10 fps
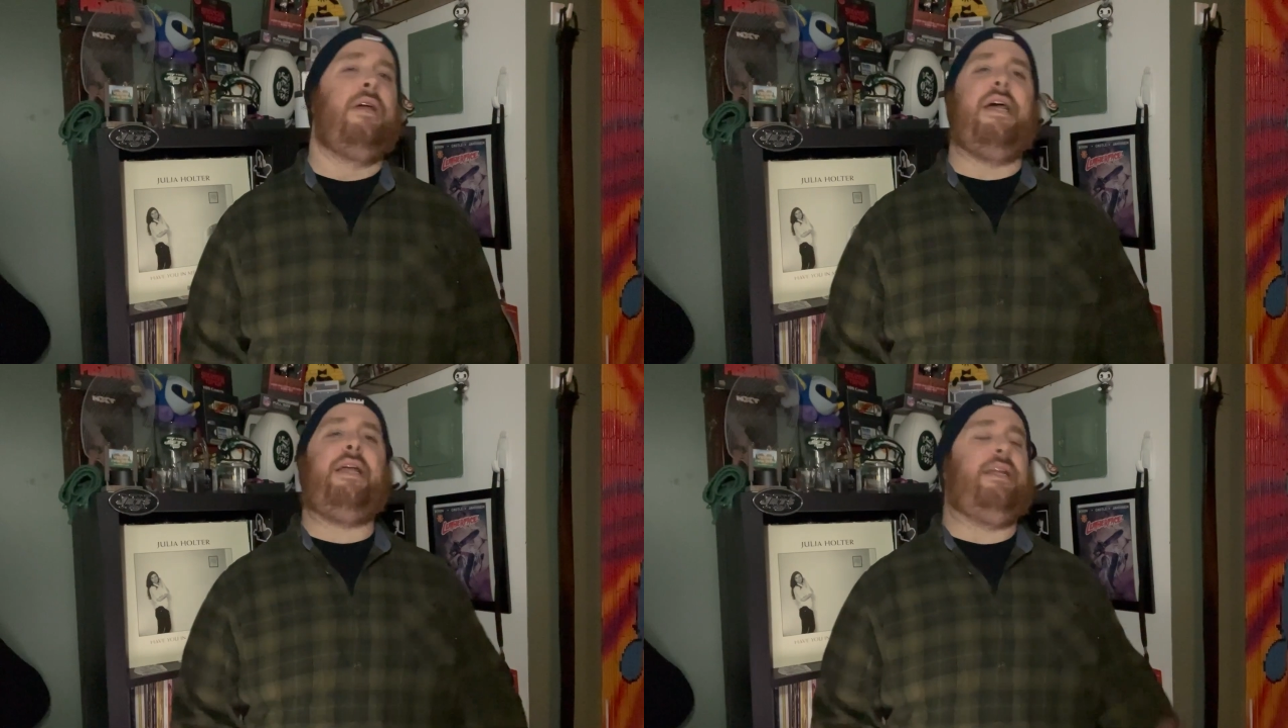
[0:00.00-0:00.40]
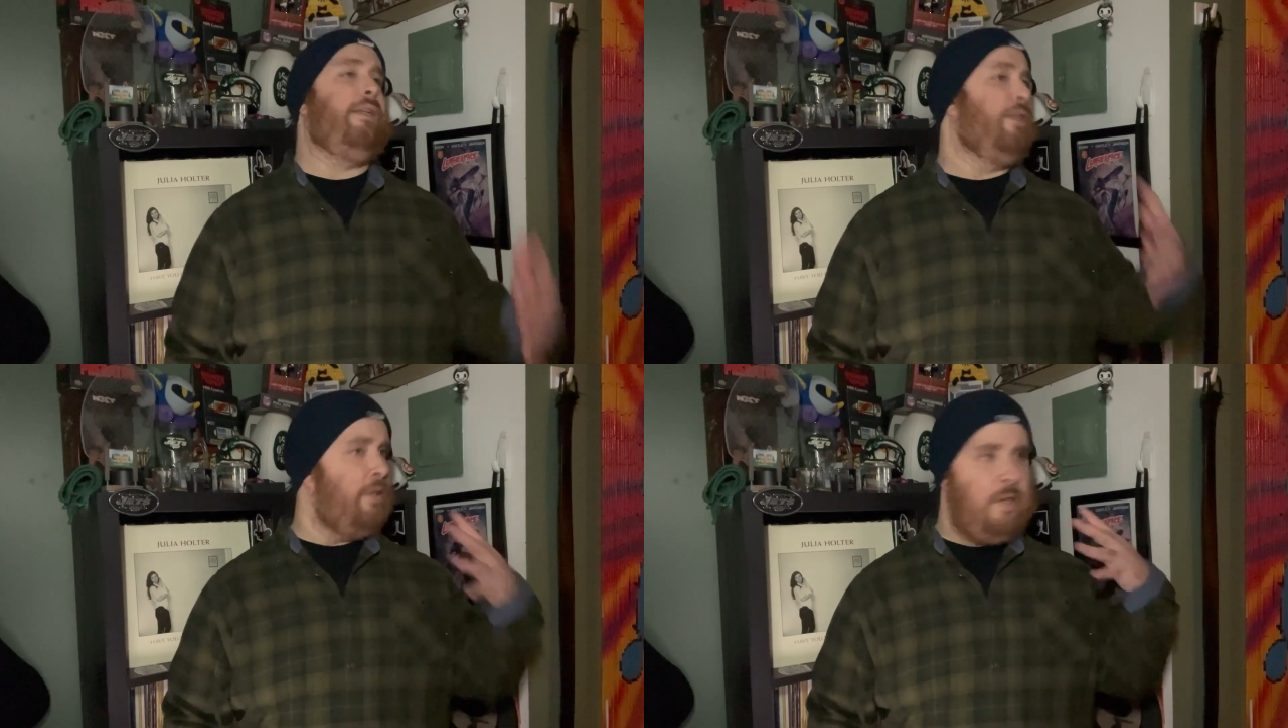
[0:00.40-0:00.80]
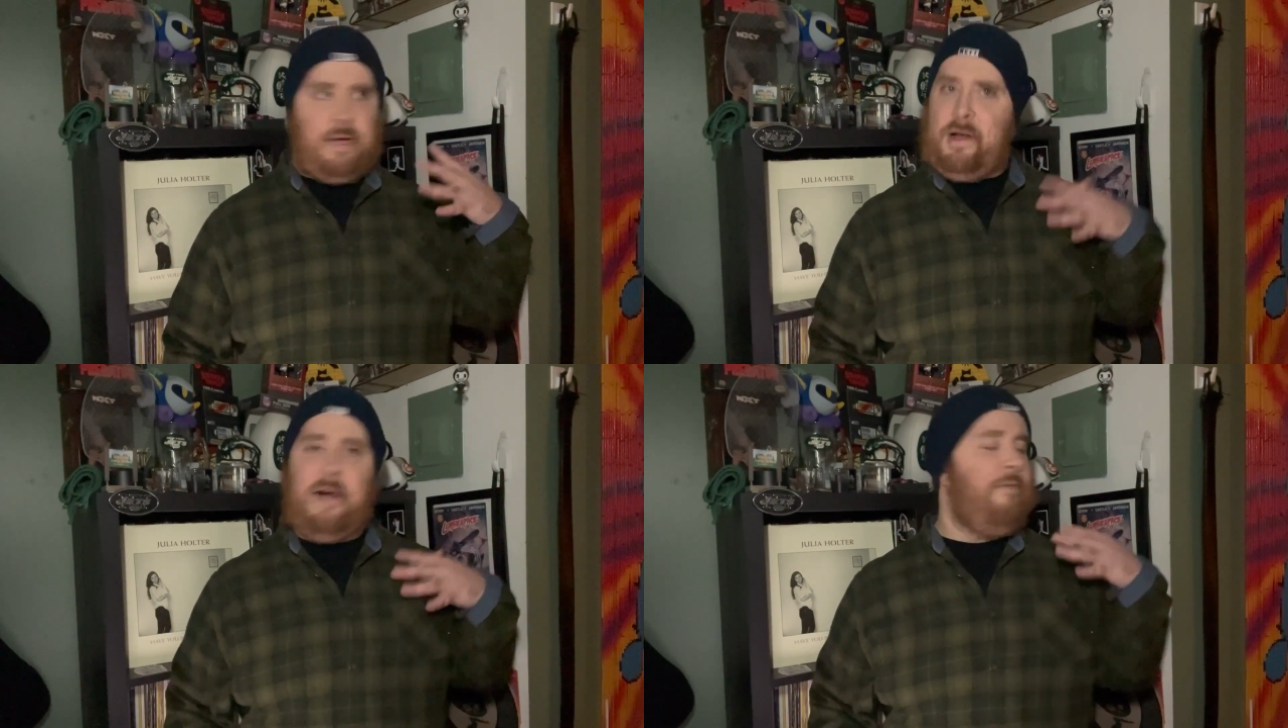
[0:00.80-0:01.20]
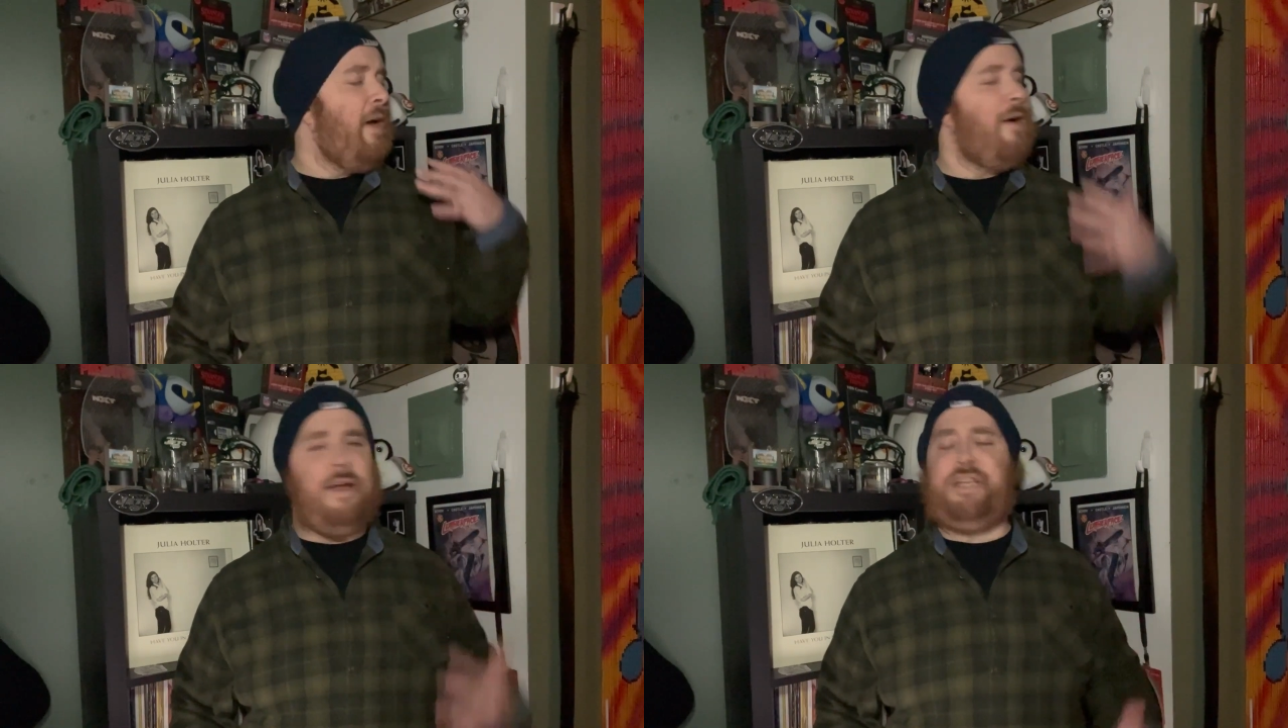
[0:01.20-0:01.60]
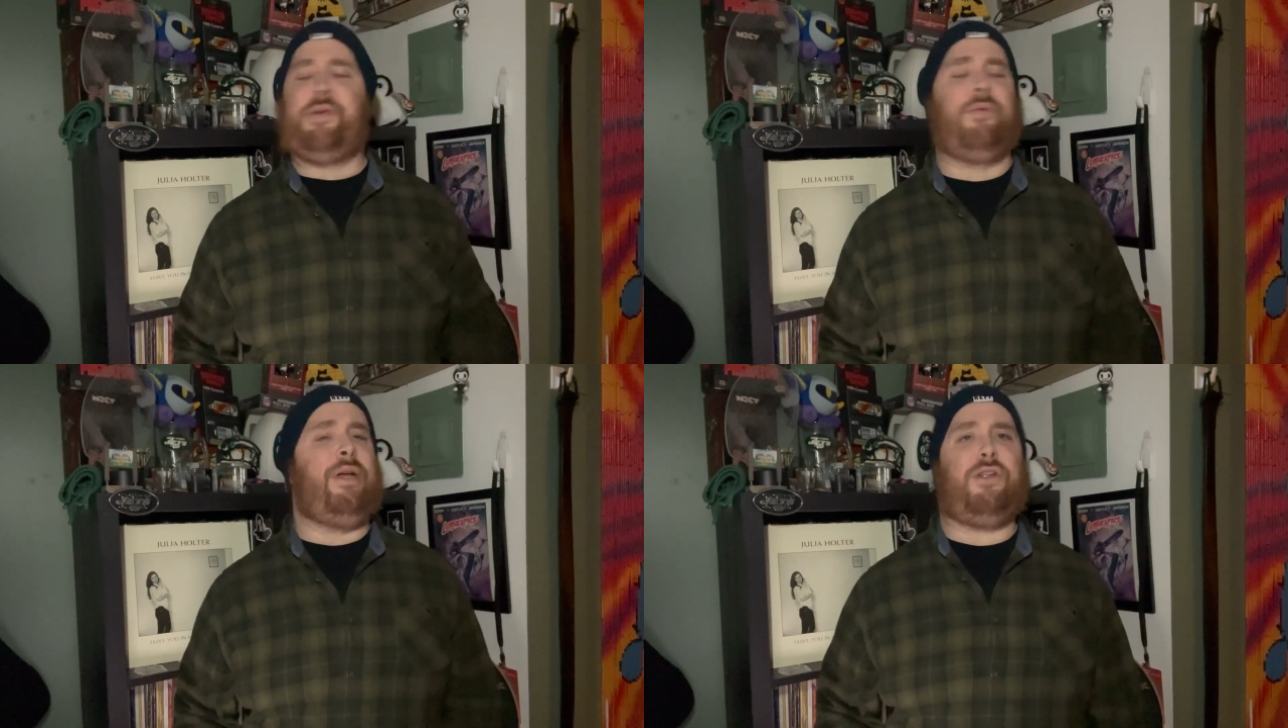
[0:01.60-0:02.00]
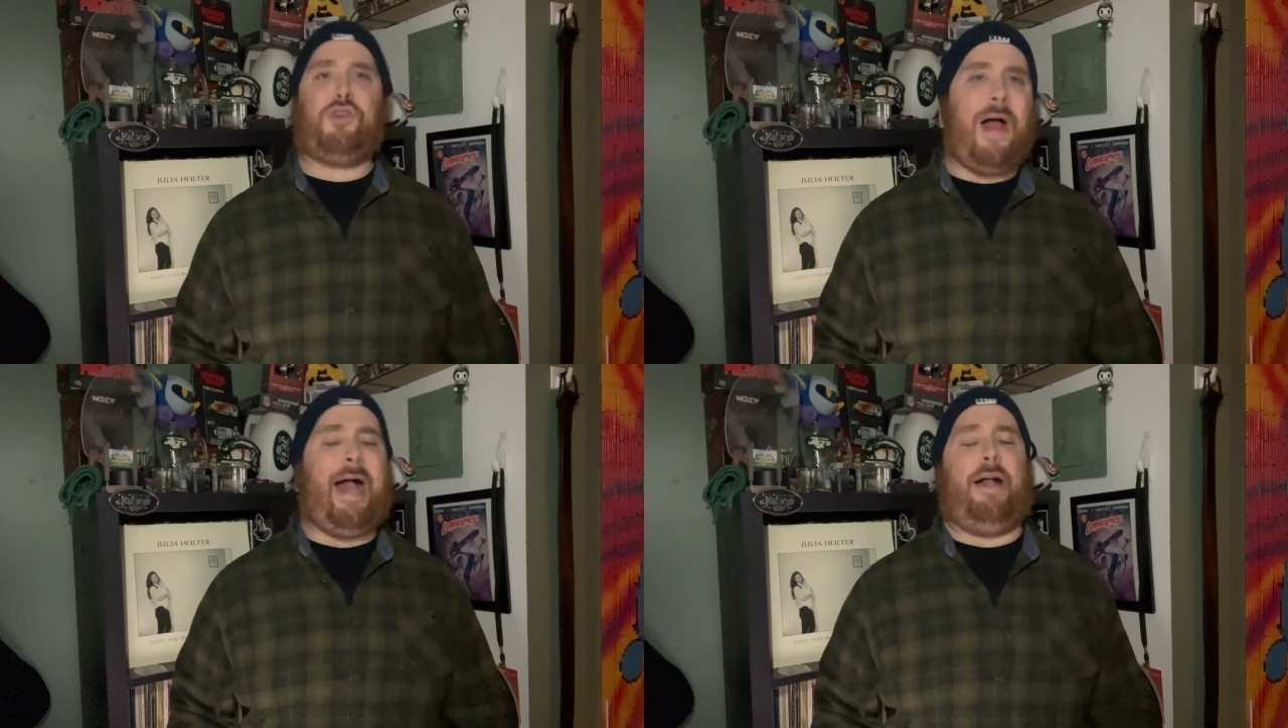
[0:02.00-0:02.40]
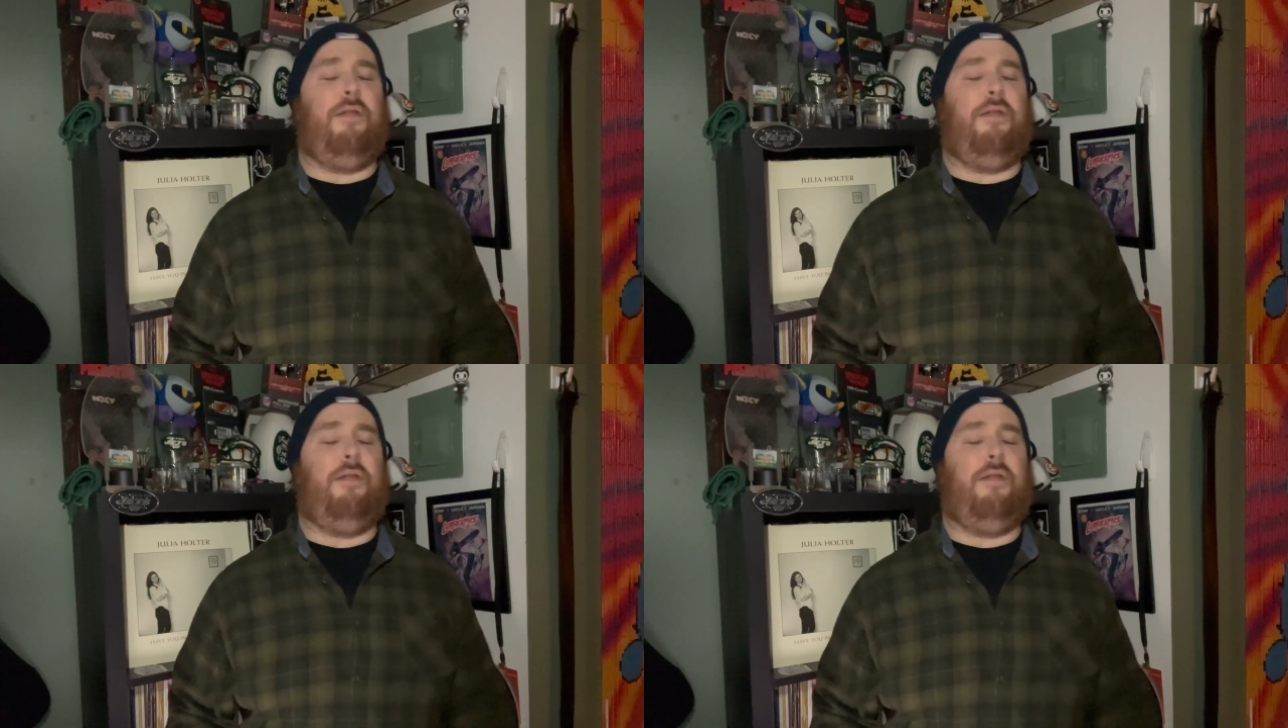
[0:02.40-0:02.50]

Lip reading: It is a very surreal track.